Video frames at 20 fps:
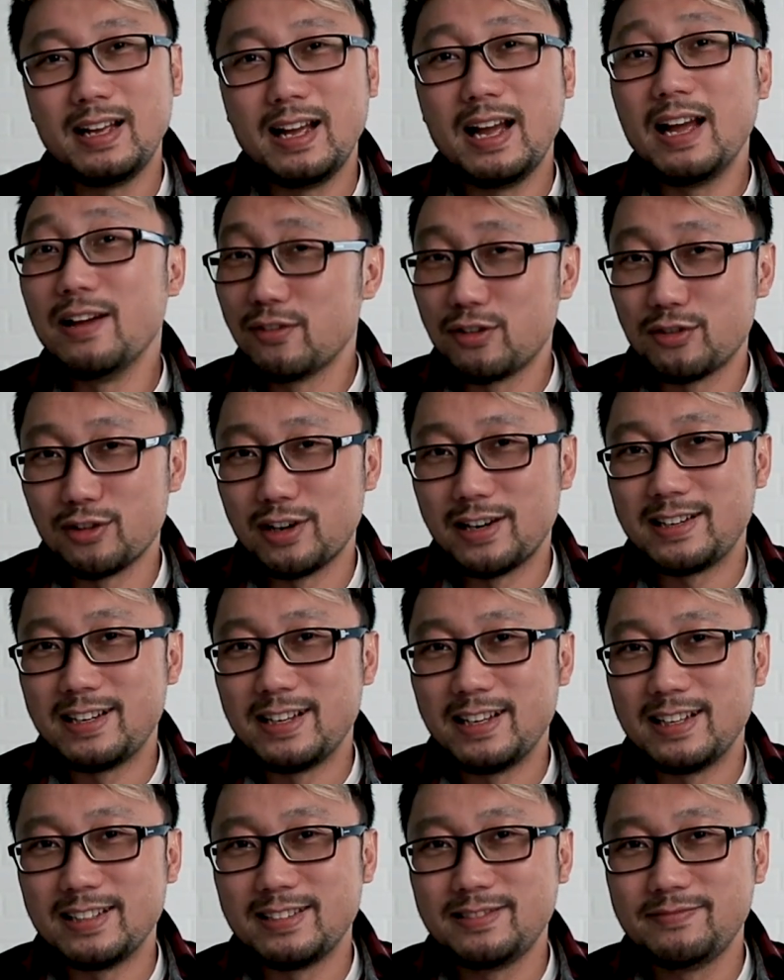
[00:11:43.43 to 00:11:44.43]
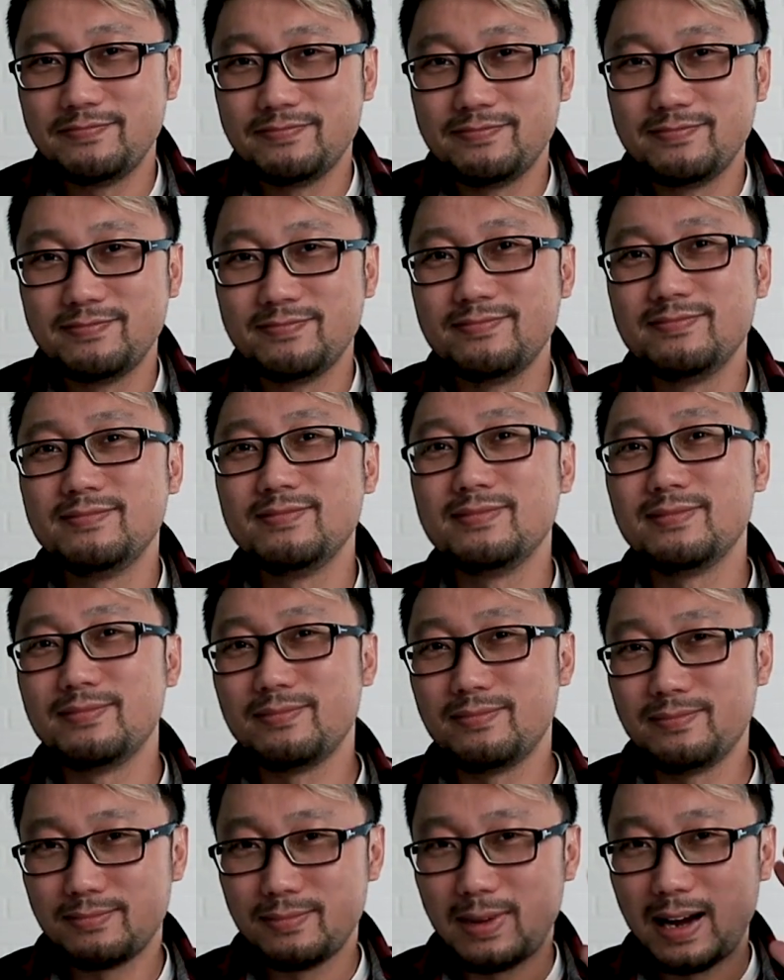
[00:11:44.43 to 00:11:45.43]
have a great day.
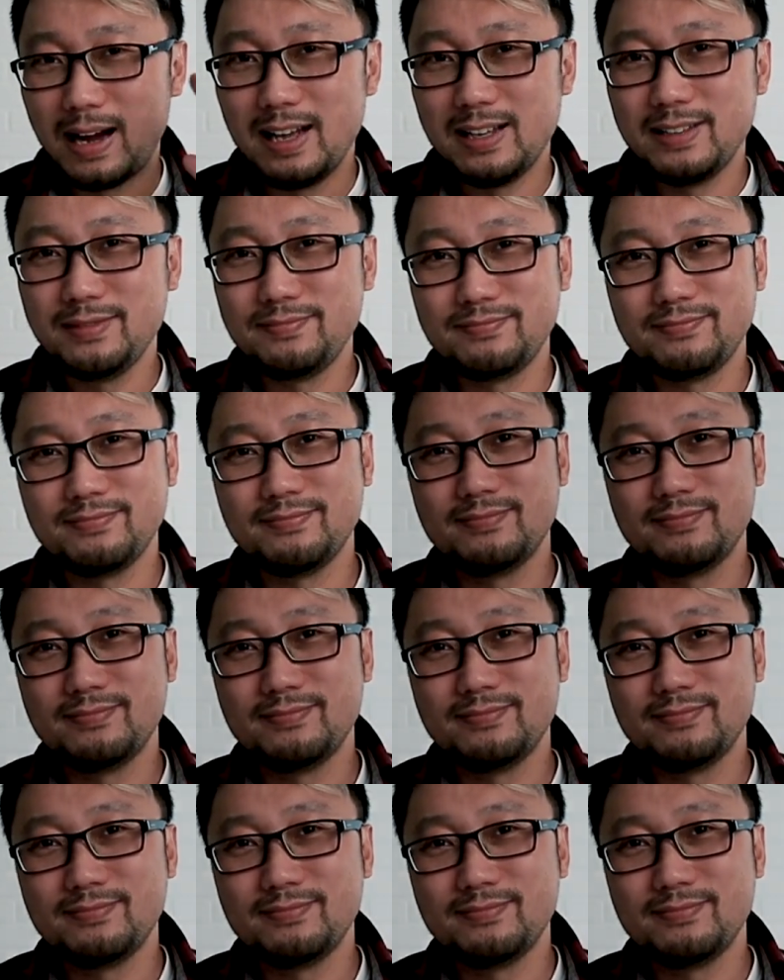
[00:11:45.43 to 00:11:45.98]
Bye.